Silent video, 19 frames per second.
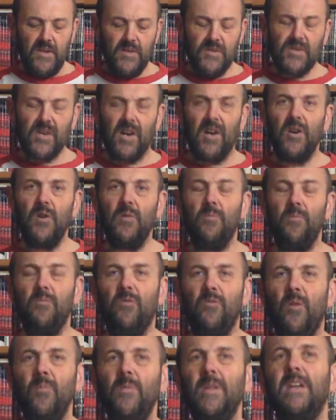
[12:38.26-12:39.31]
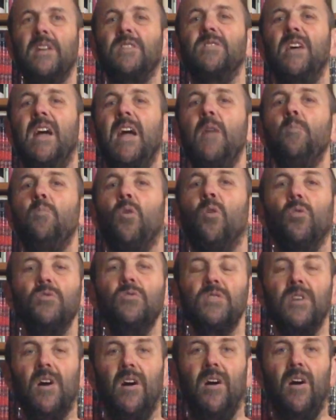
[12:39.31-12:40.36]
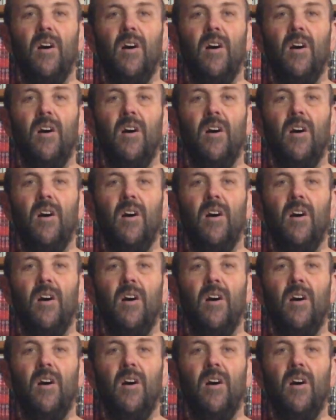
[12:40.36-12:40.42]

So from the examples,